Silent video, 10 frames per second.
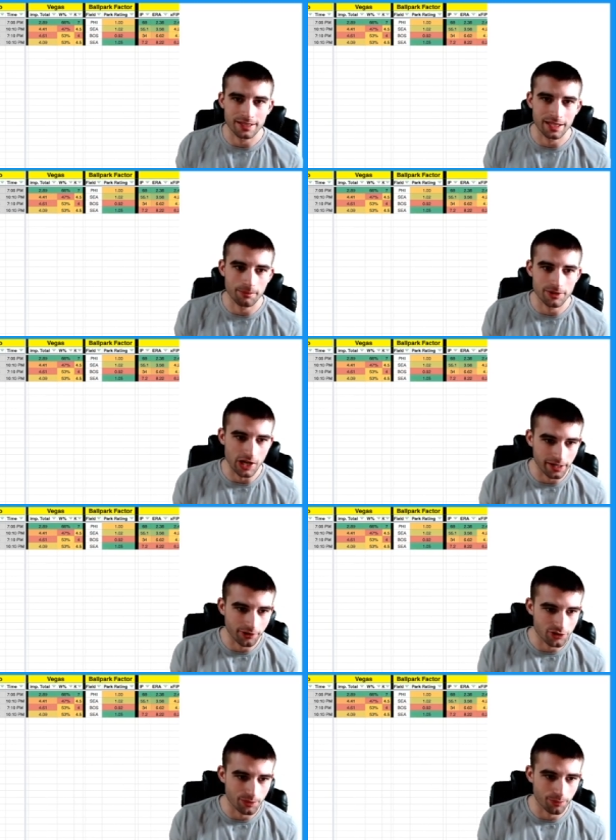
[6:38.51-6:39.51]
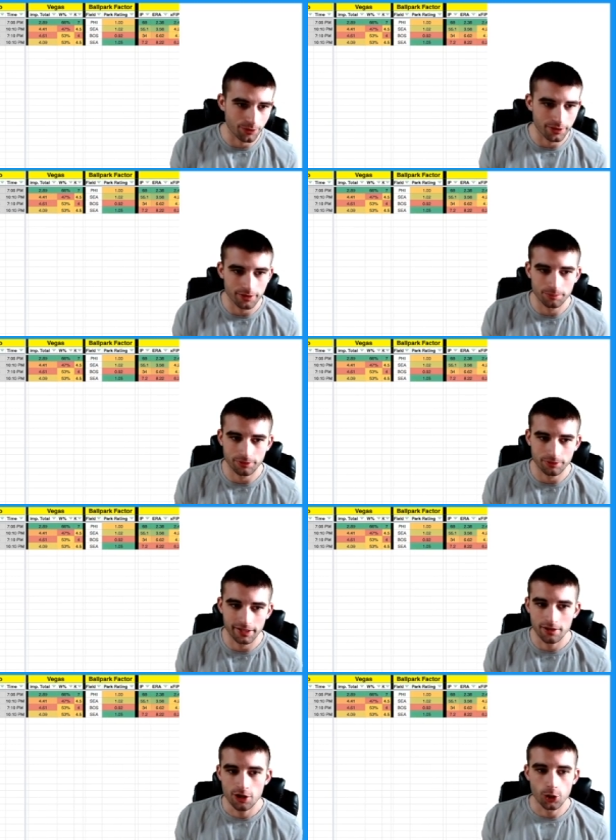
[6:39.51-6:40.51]
I think Mitch Haniger is a pretty good
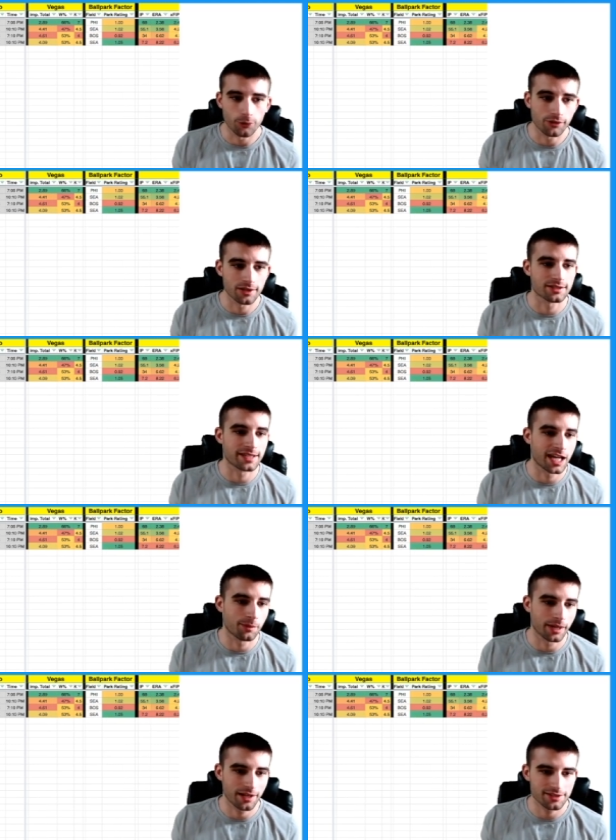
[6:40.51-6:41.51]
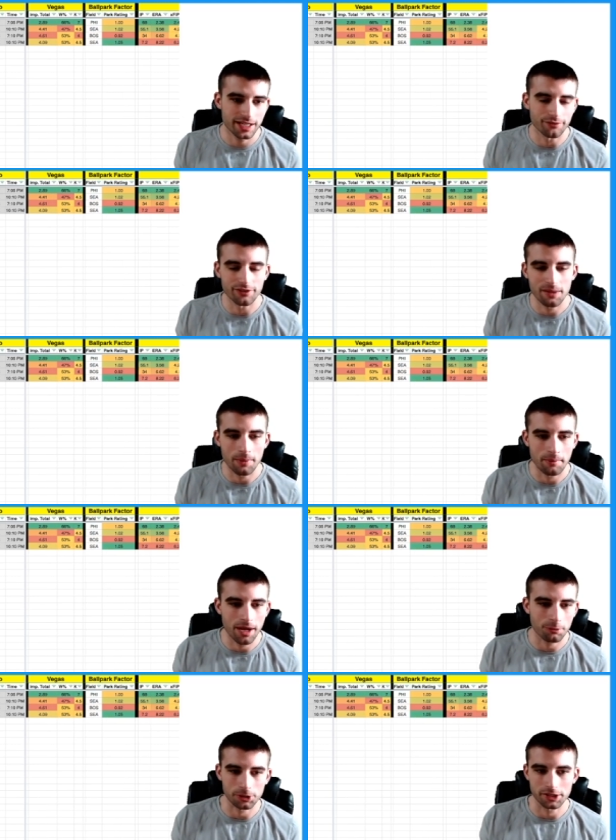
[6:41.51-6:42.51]
play over on Seattle. But outside of him, I'm
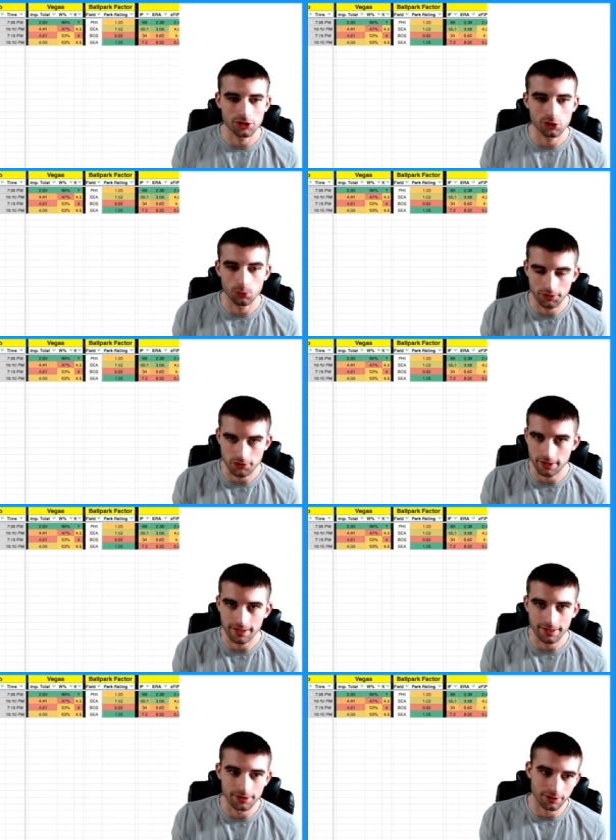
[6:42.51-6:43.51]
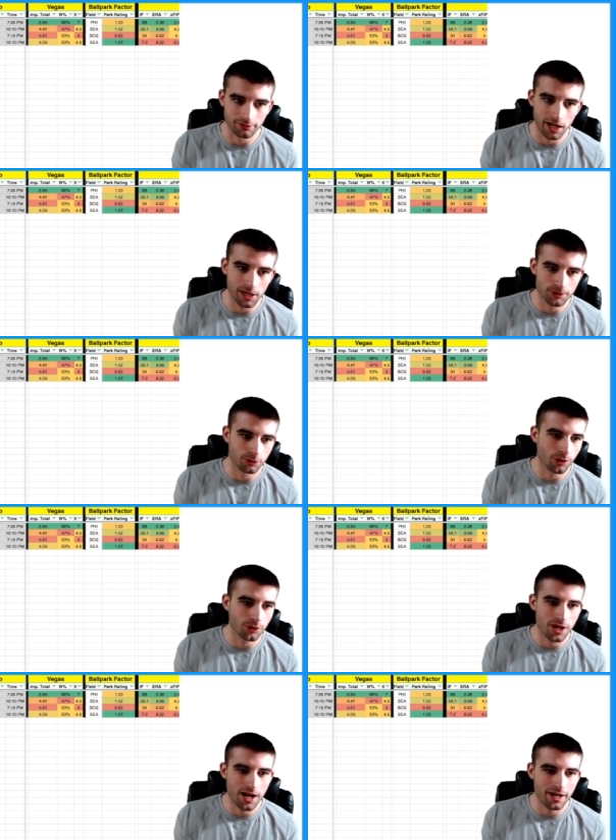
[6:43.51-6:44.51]
not really too interested in their lineup. So
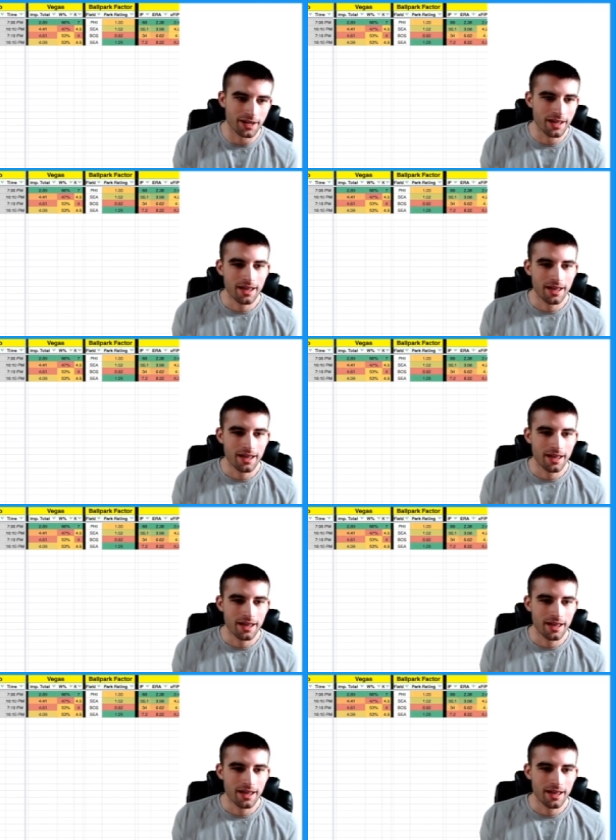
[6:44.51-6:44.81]
Rodon,